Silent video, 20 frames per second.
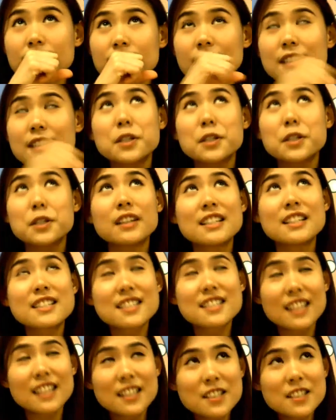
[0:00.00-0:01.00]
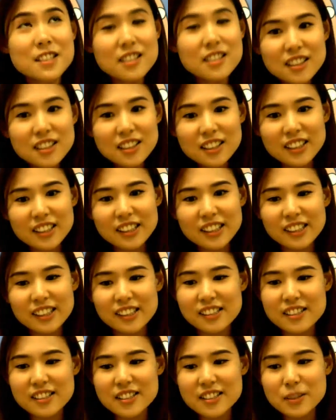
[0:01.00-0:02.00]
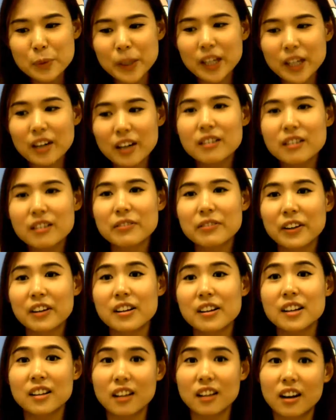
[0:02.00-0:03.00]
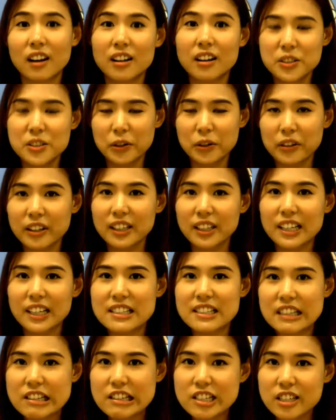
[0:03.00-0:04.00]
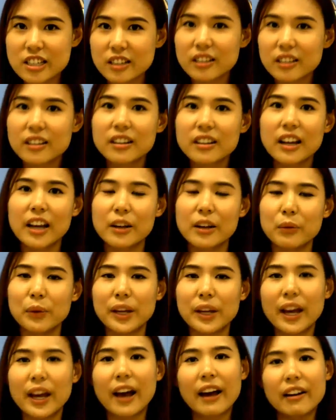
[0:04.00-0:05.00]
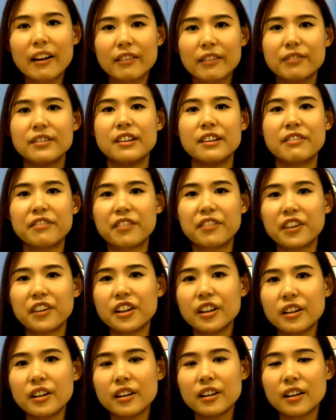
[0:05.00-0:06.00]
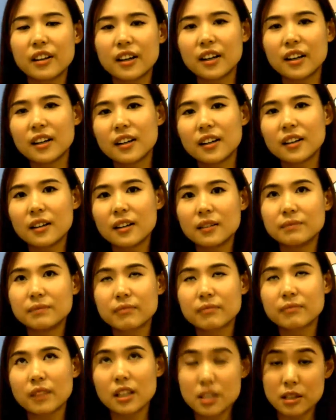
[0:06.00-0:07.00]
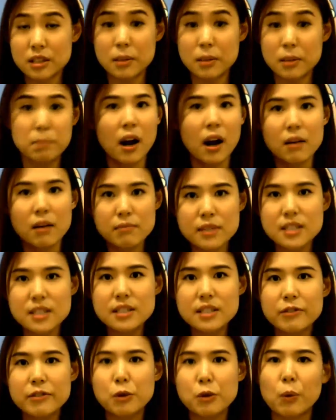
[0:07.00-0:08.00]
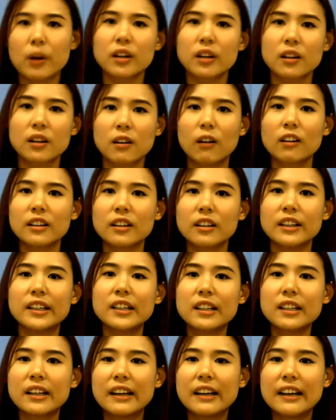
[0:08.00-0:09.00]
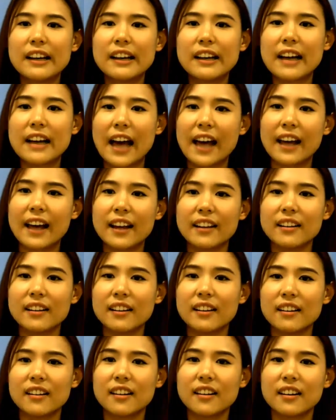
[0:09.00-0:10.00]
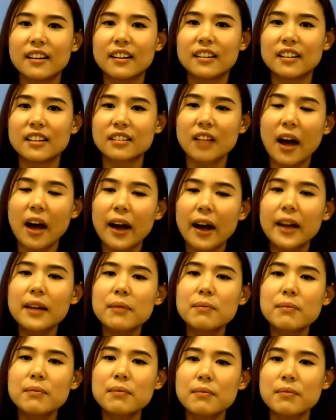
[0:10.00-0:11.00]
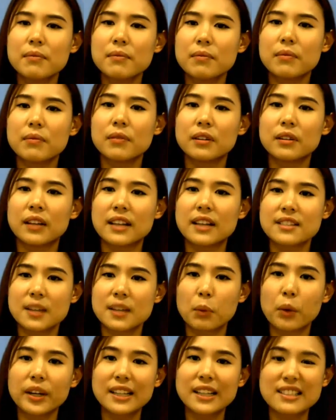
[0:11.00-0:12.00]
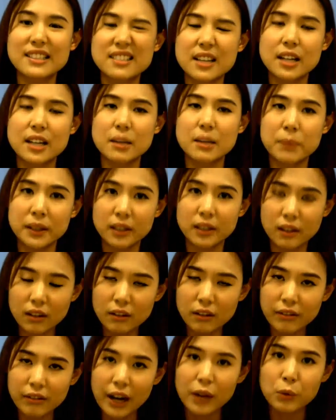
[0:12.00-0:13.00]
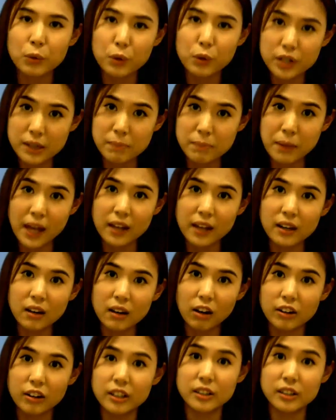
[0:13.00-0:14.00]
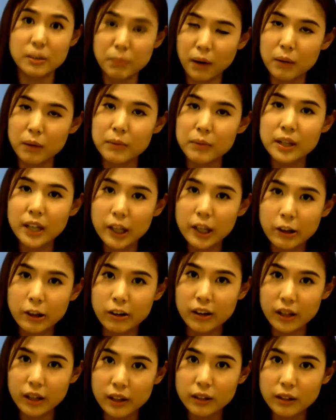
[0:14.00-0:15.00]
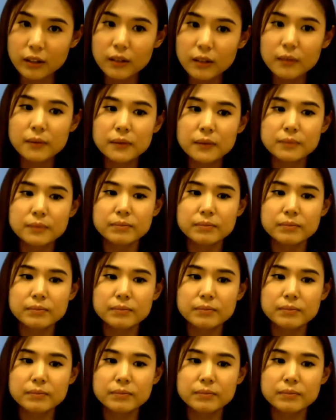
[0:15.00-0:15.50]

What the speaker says: So Accenture we are a very large organization, and we have different departments, if you want to call it. And the time that someone can stay in a particular rank would depend on the department that you're in.